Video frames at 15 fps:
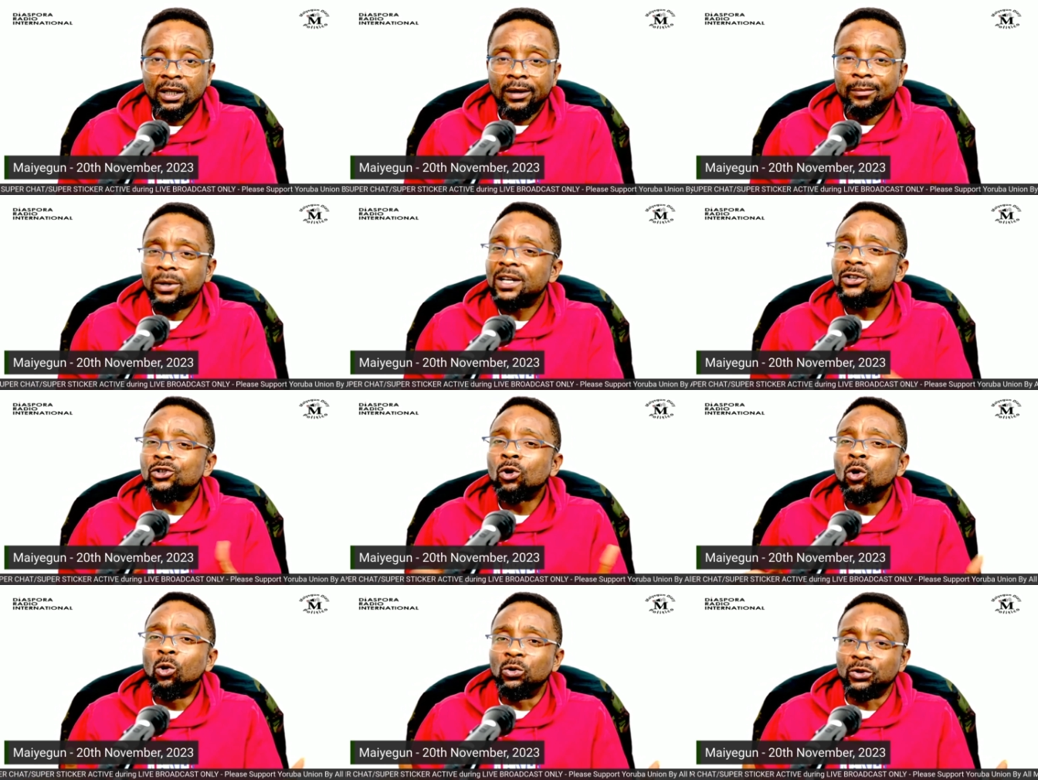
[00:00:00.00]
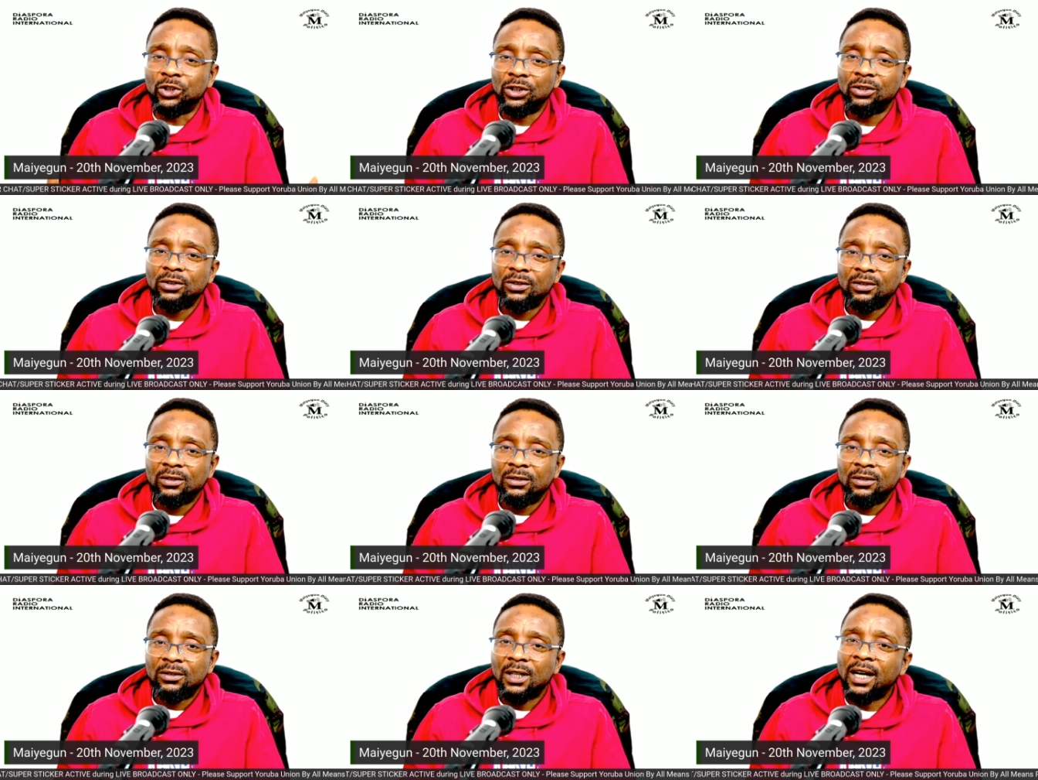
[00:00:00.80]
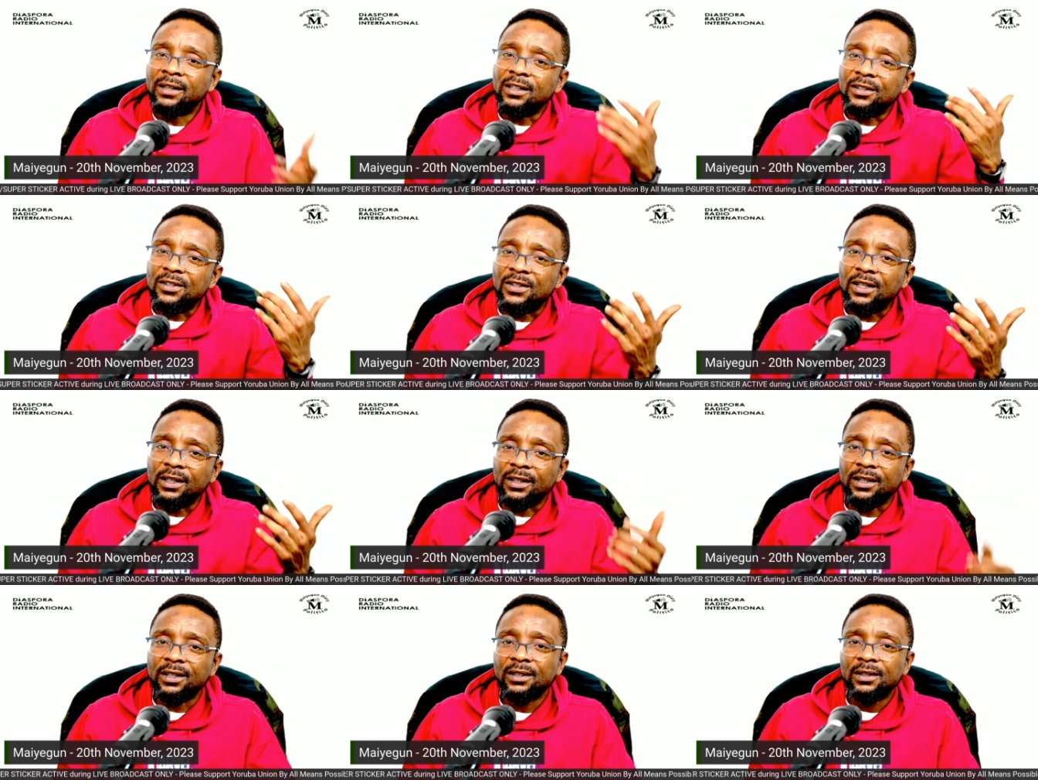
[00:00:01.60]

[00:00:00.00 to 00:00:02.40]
But he's old and he's sick.